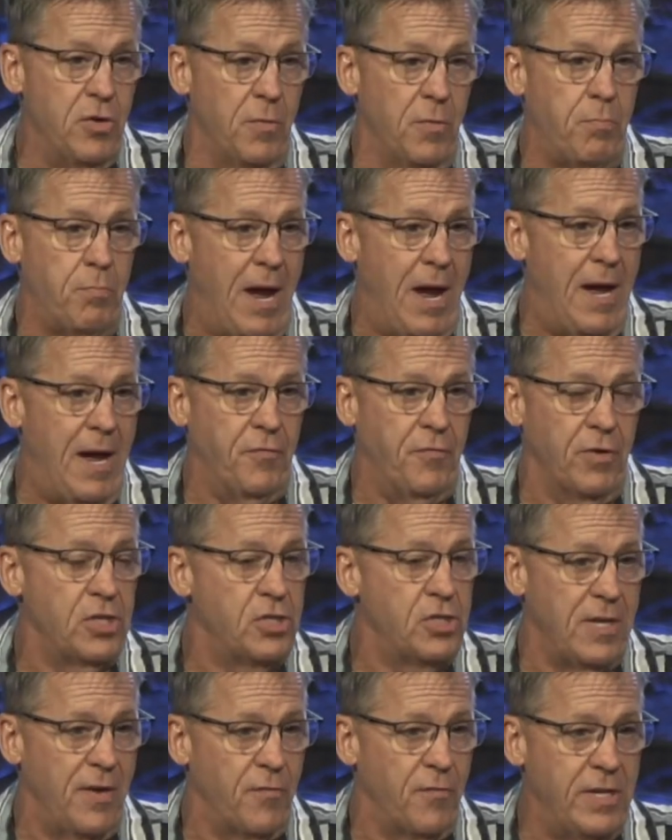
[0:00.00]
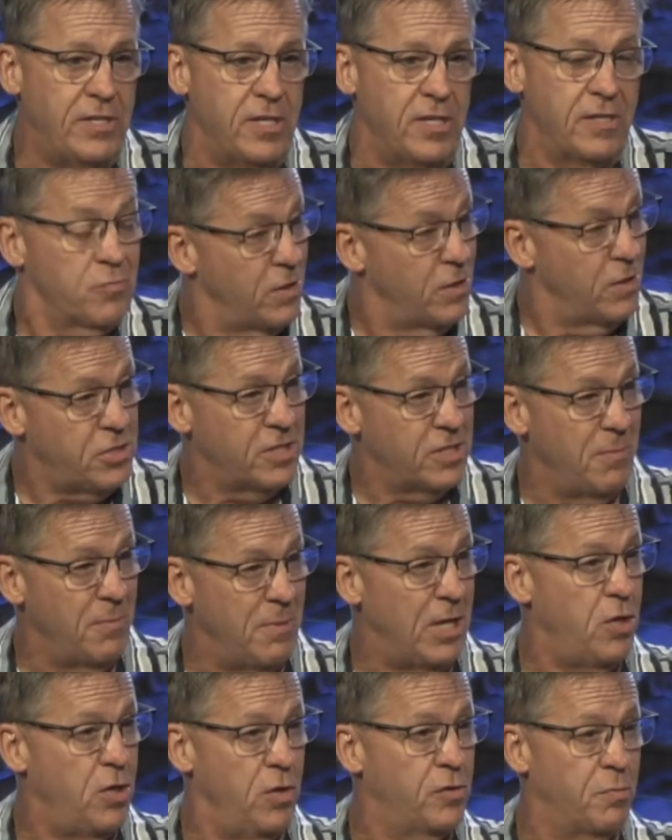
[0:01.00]
you're prideful because you have riches. Riches can
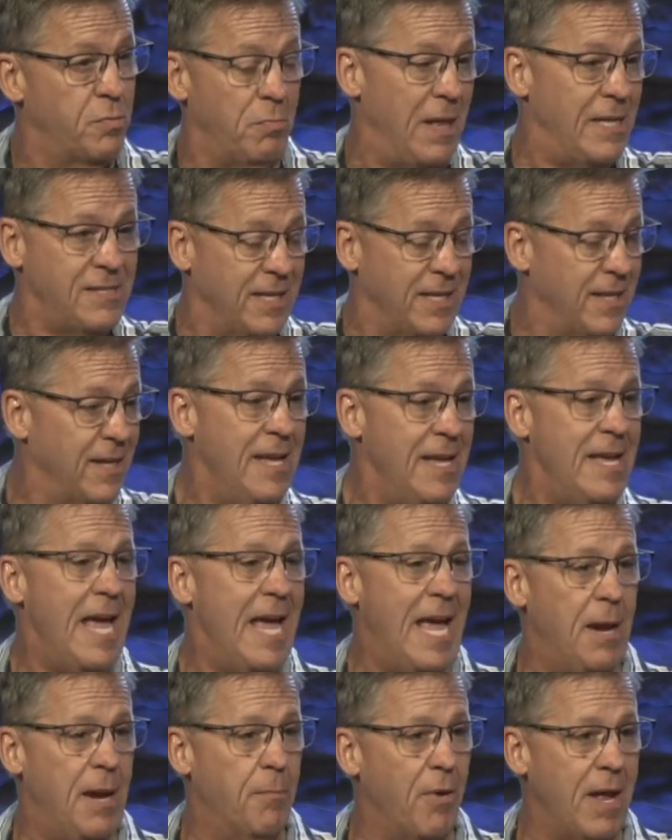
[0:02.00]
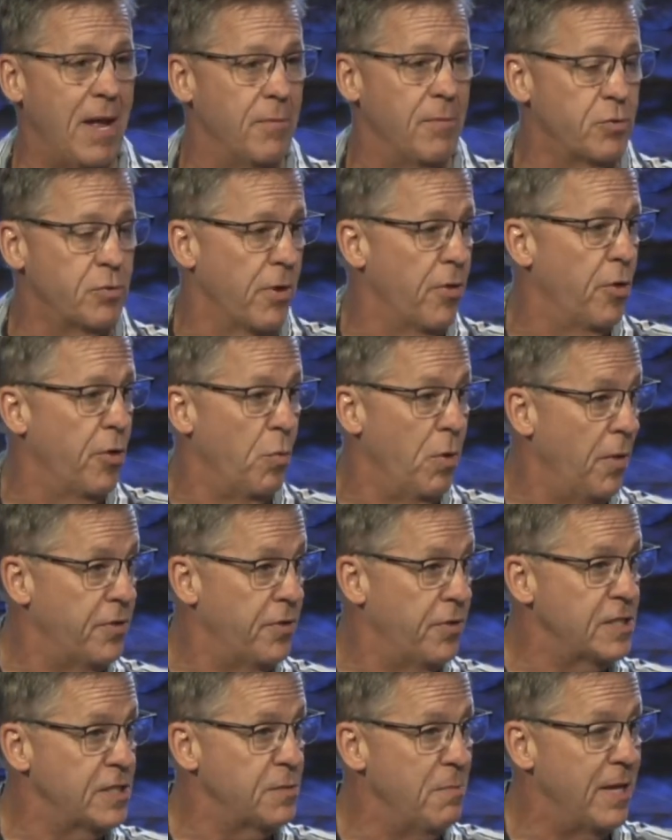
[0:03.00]
be a huge blessing. Abraham was one of the
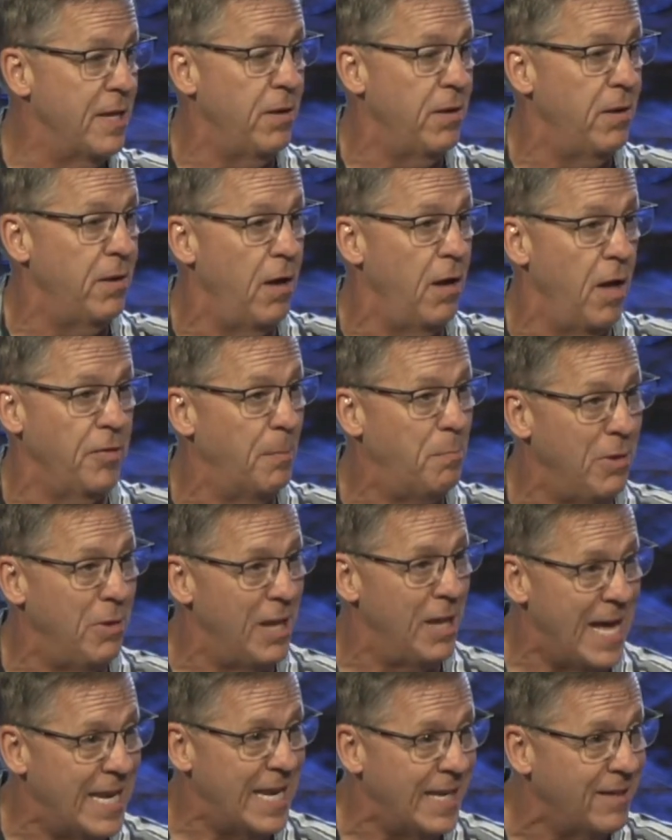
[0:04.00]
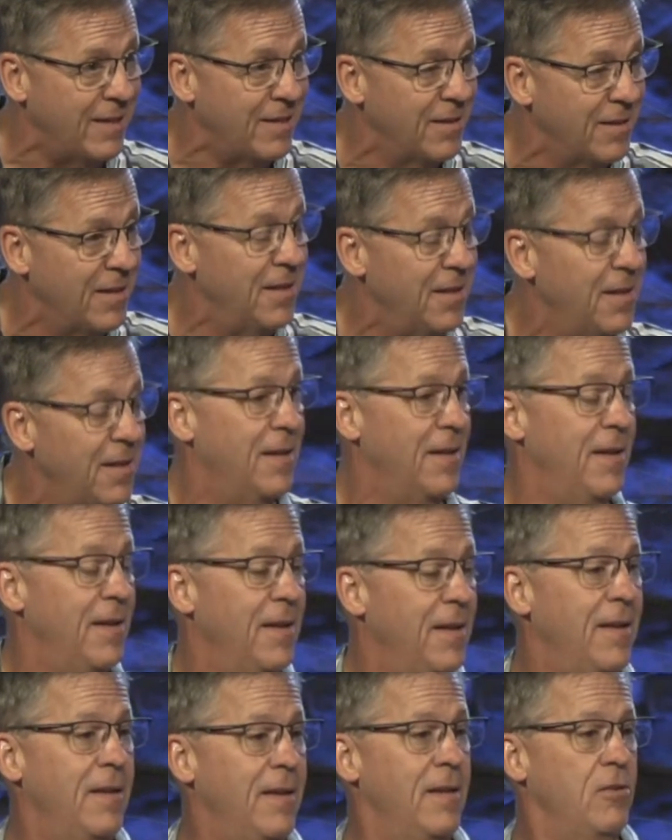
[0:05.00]
wealthiest men on the planet.
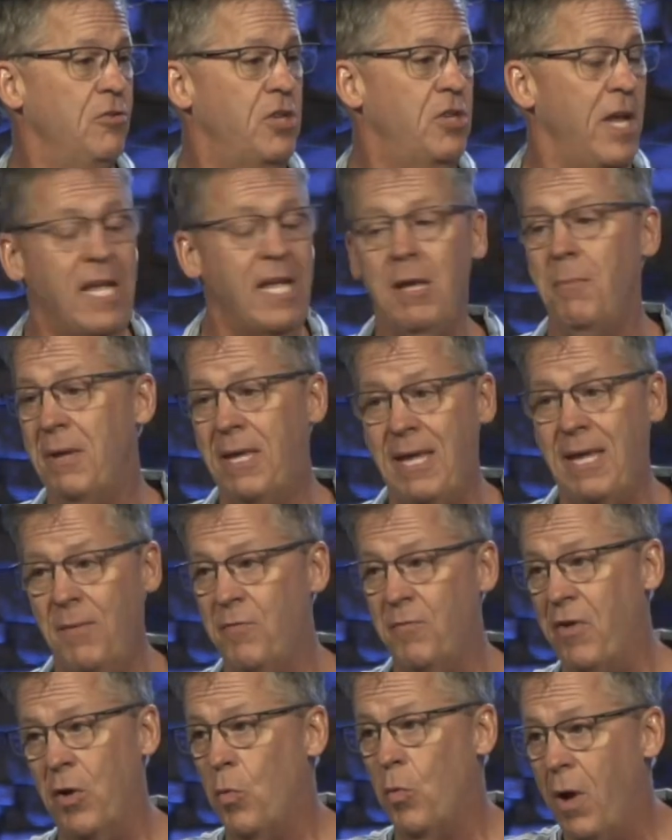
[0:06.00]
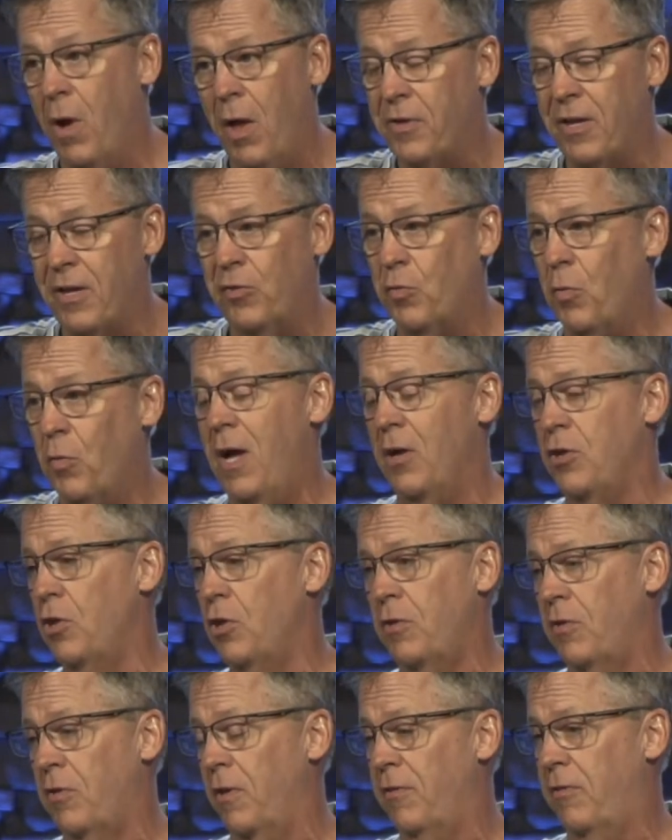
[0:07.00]
Jacob became very wealthy as well. You
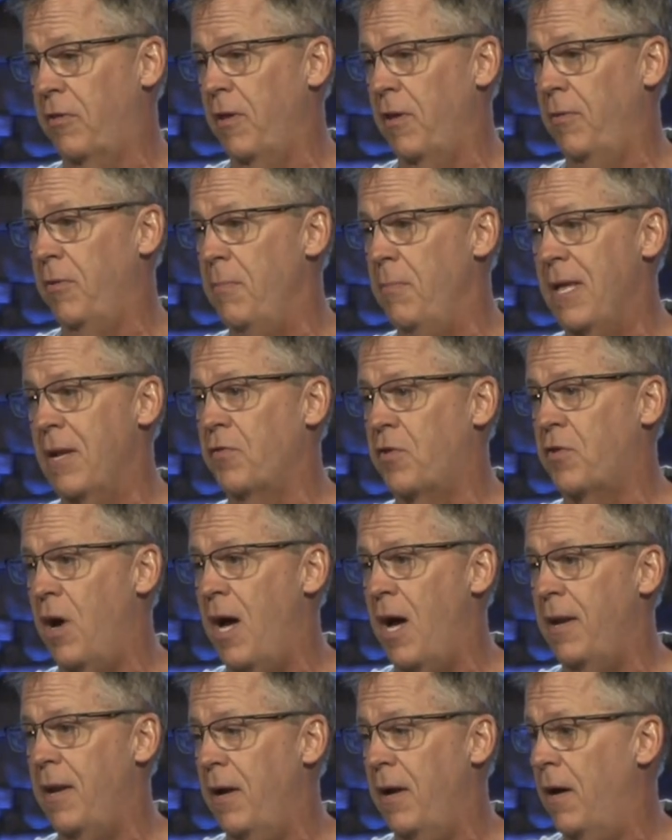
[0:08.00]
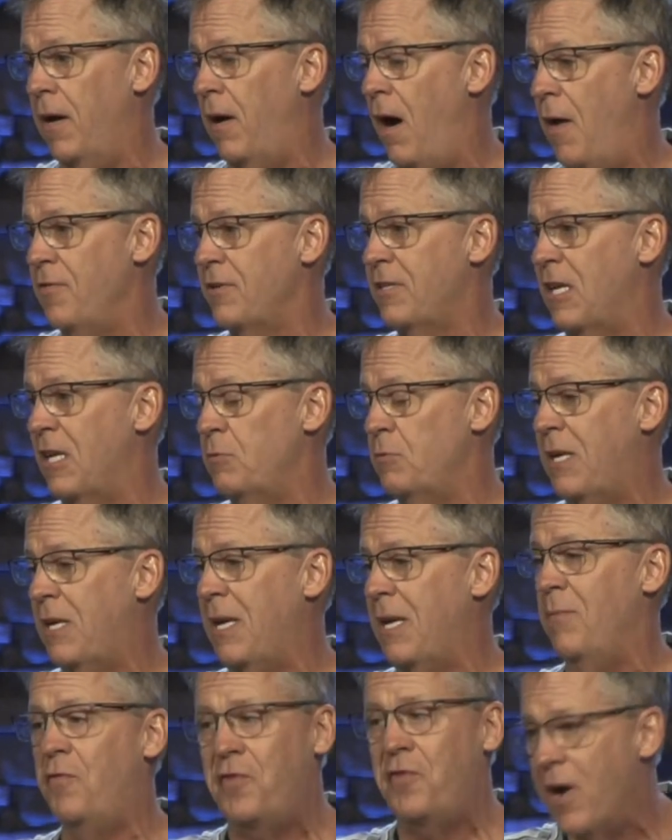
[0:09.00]
look at the, the men of God uh, oftentimes
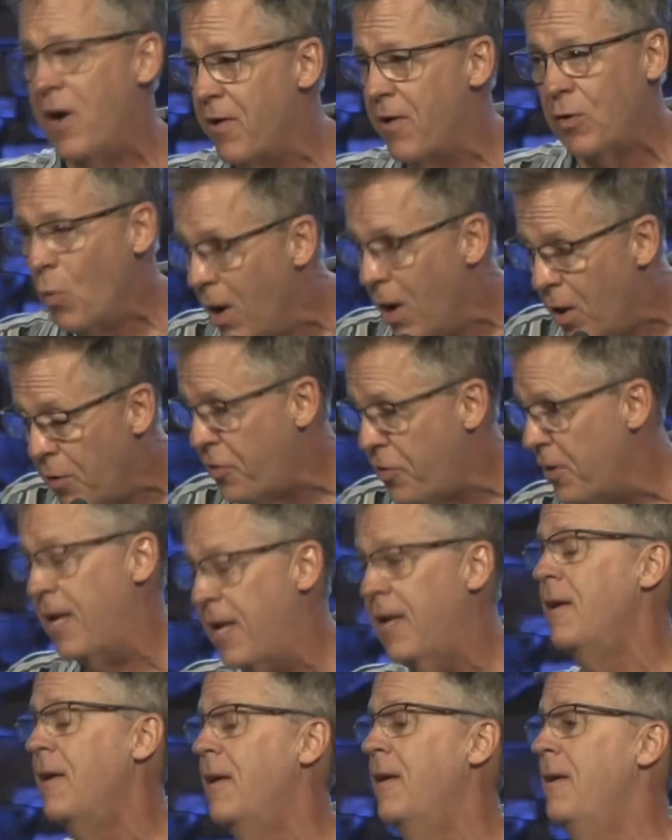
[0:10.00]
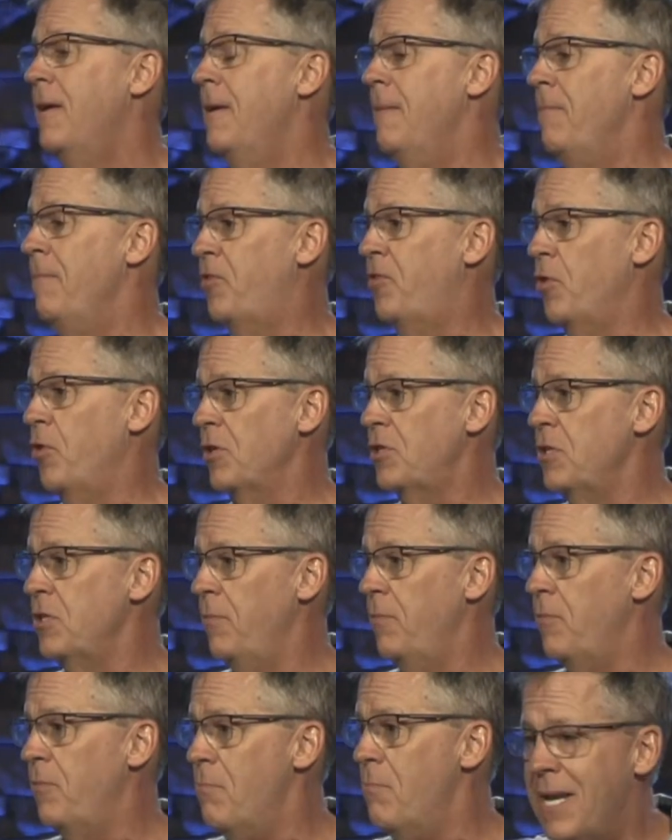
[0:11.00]
became very wealthy. So
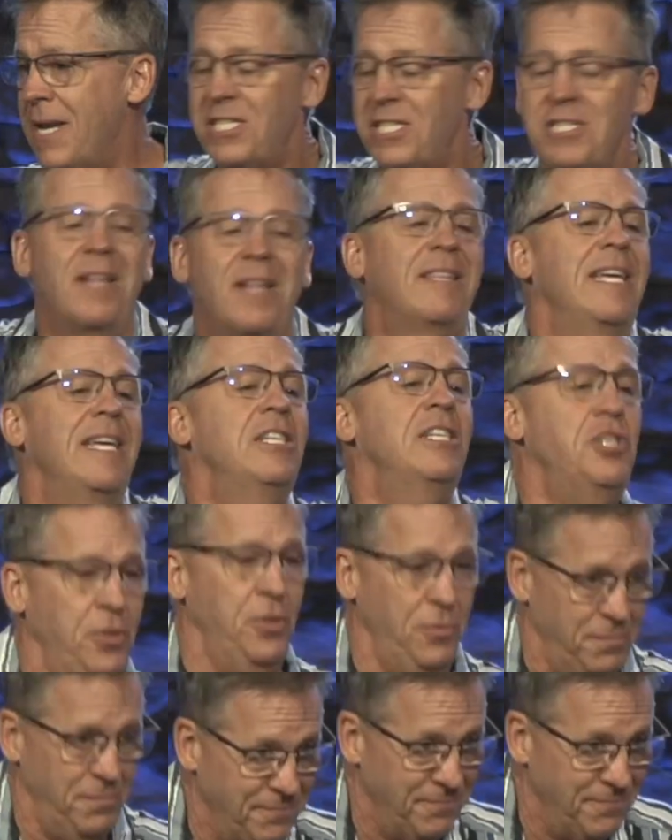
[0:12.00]
not, money's not the issue.